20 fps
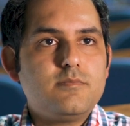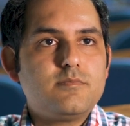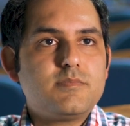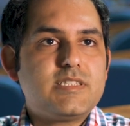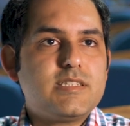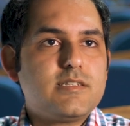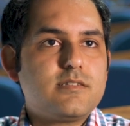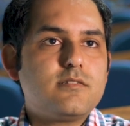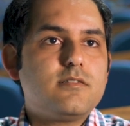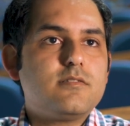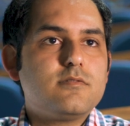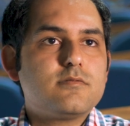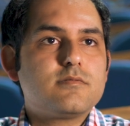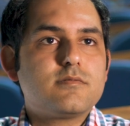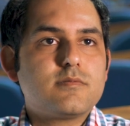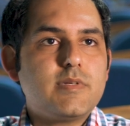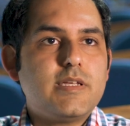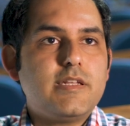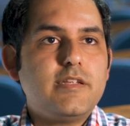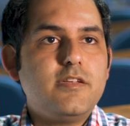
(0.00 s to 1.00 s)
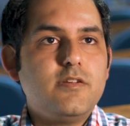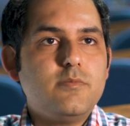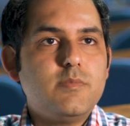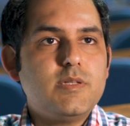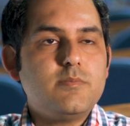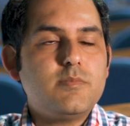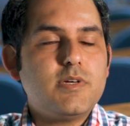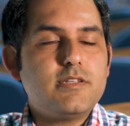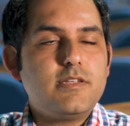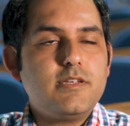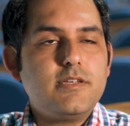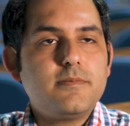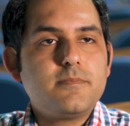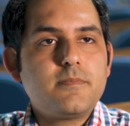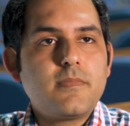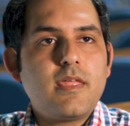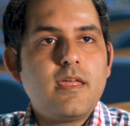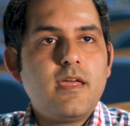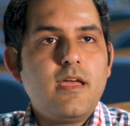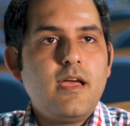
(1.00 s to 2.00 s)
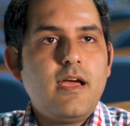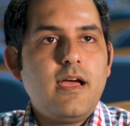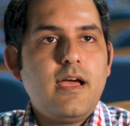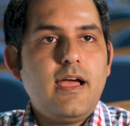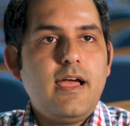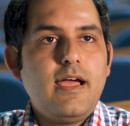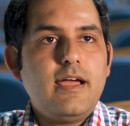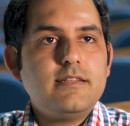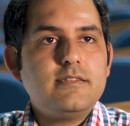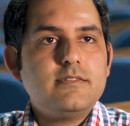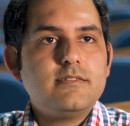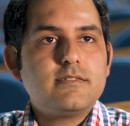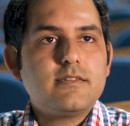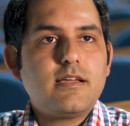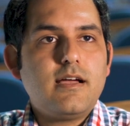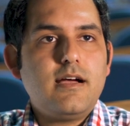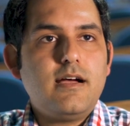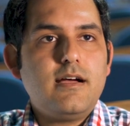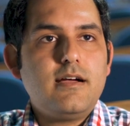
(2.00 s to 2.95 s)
signals in human body. And